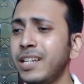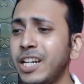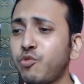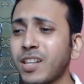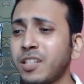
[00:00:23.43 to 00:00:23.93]

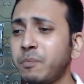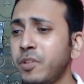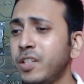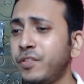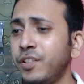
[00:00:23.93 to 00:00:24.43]
It was a
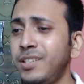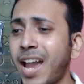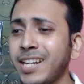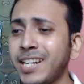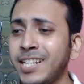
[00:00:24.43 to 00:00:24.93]
beautiful
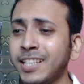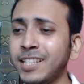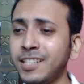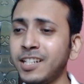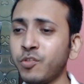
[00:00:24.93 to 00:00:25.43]
night in the
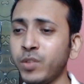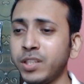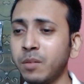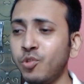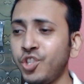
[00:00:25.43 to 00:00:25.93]
desert with
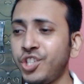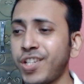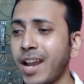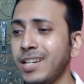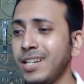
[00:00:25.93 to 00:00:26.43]
the moon
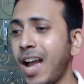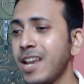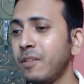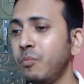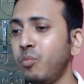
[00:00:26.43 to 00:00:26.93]
shining
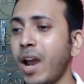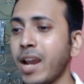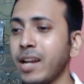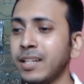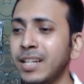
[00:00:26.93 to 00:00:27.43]
high and
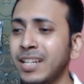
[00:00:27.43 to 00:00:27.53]
bright.